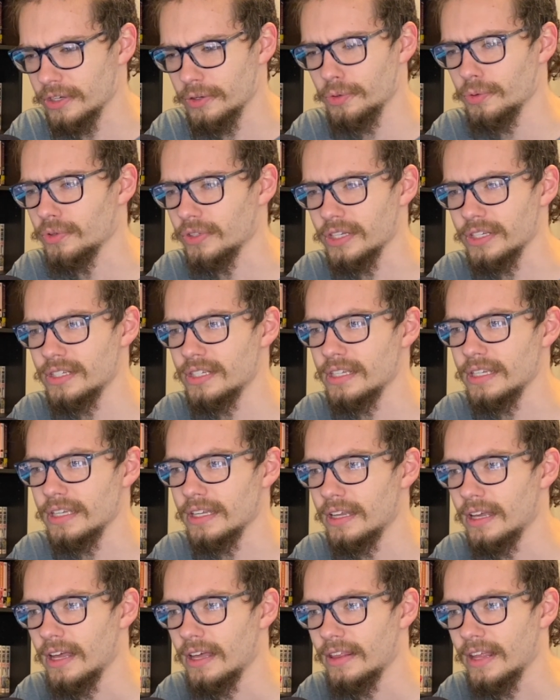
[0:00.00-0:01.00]
cool to
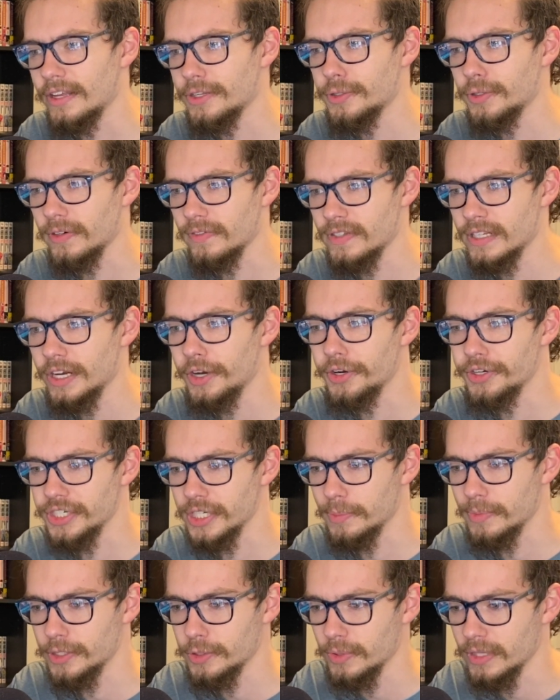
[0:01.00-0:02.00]
see that sort of
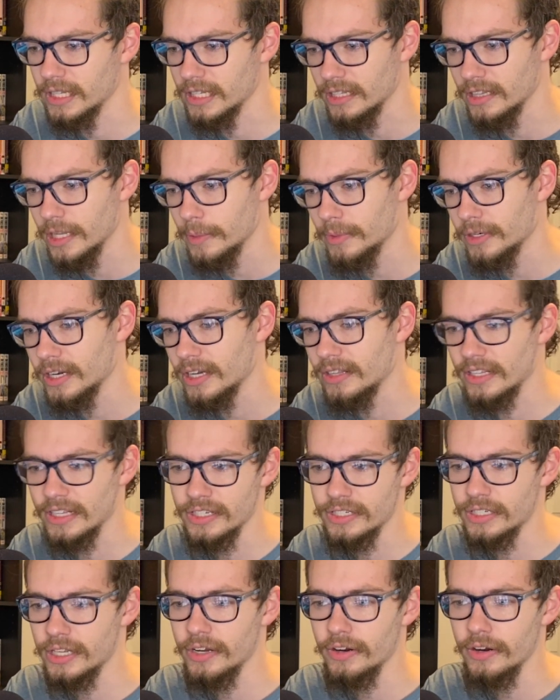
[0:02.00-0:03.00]
synergy between the Glimmer and the
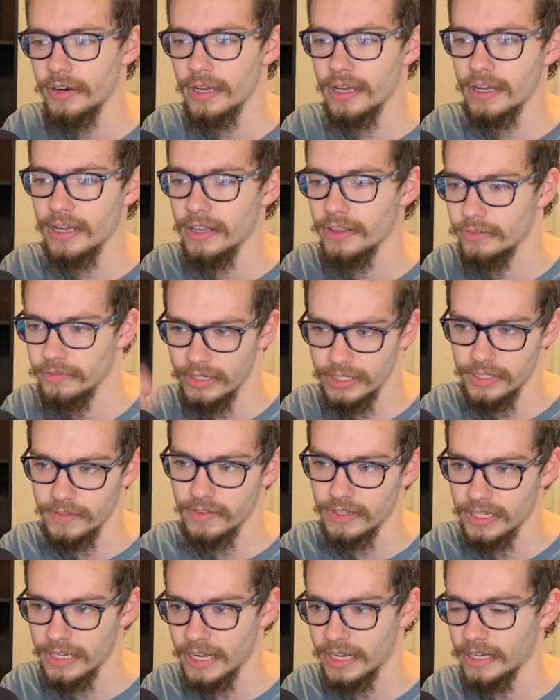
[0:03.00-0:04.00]
Hysteria and the rest of
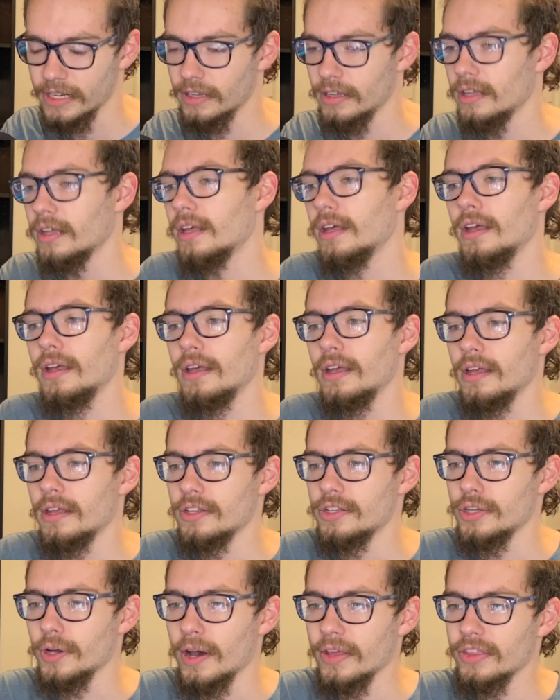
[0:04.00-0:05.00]
the deck.
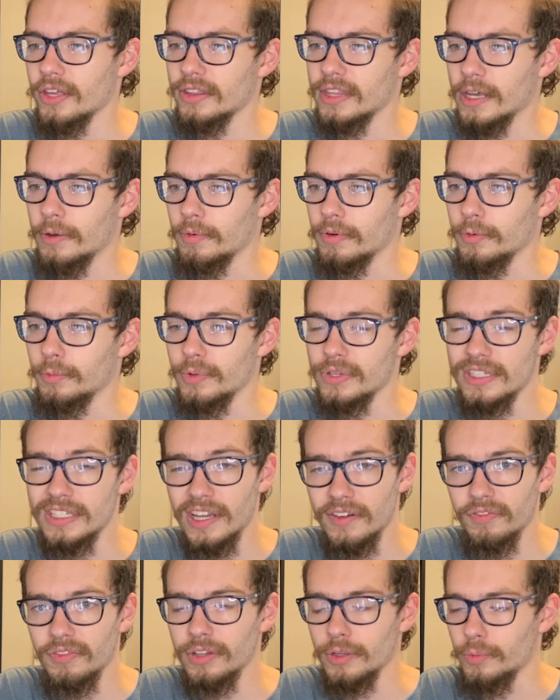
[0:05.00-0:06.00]
So I thought that one was
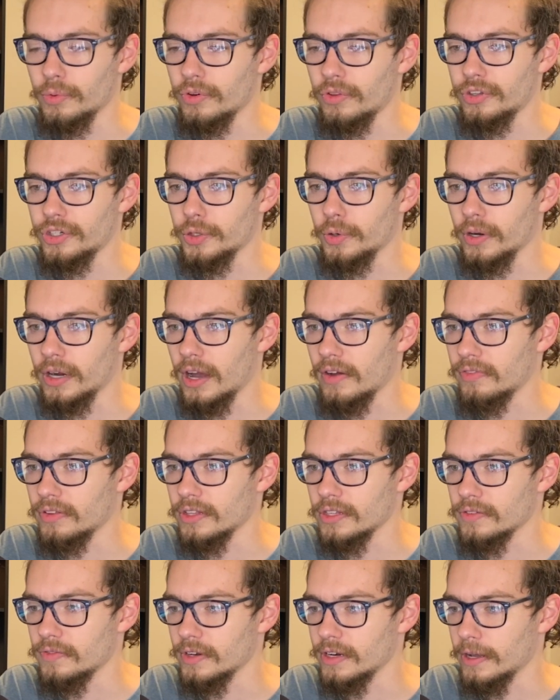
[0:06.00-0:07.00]
definitely worth showing off in
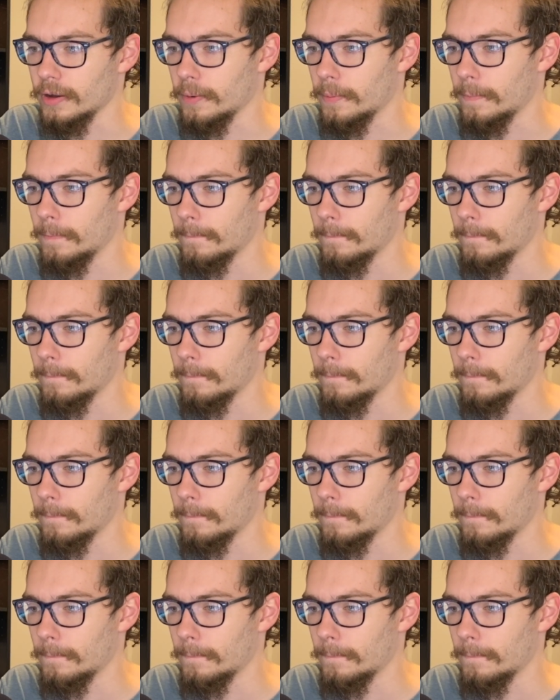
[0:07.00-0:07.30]
this video.